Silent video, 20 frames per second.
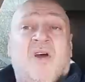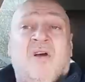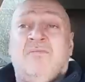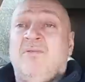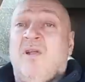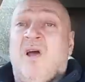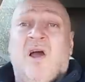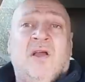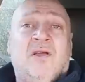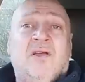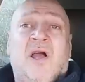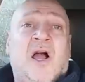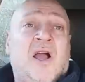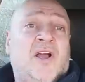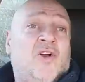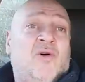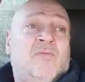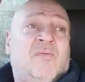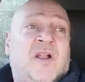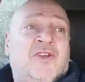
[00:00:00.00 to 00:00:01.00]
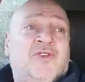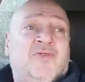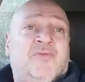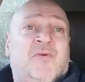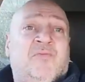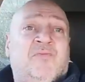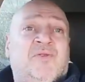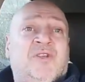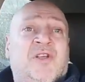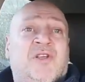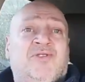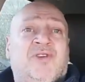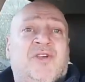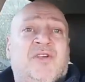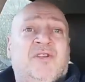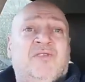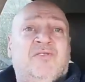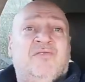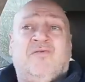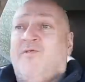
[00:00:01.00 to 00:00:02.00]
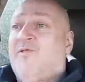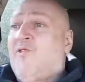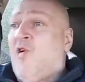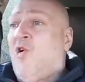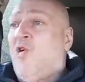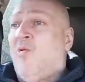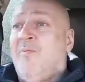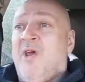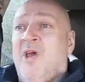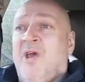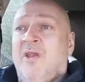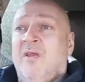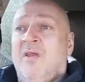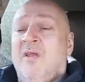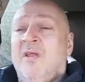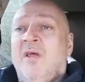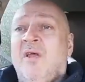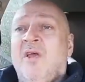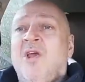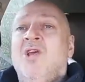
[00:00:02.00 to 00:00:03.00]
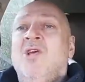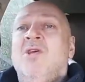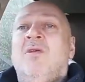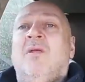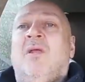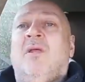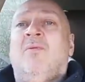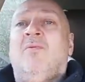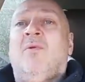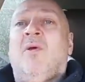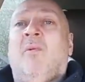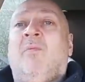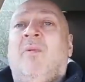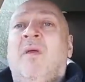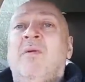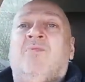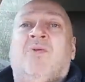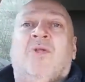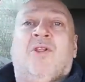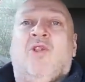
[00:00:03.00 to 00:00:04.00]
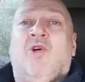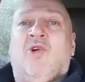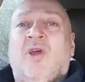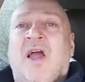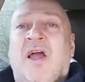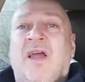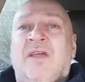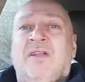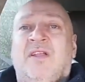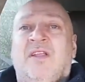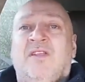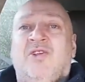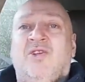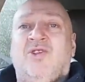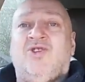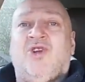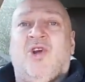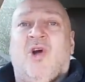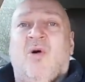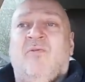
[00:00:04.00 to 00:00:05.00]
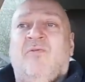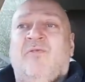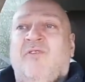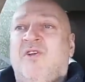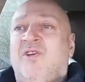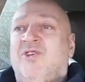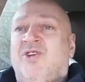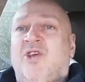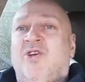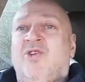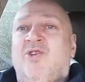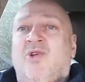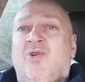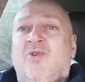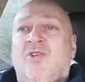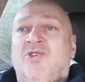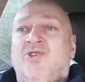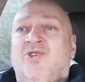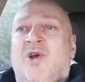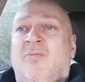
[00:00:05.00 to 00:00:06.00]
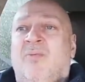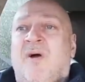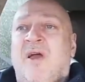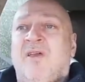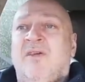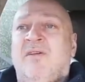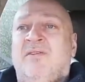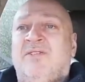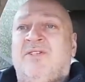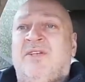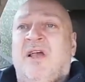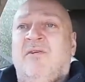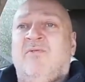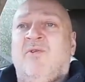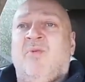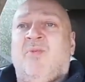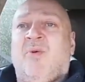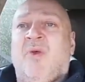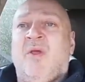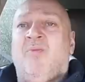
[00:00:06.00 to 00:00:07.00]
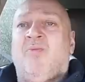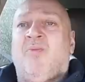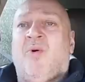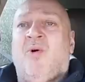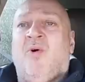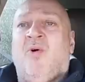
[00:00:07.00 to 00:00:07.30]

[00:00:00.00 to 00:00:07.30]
I got management positions, yeah. Foreman. People look how you did the job. First, you could do the job, how you interact with people.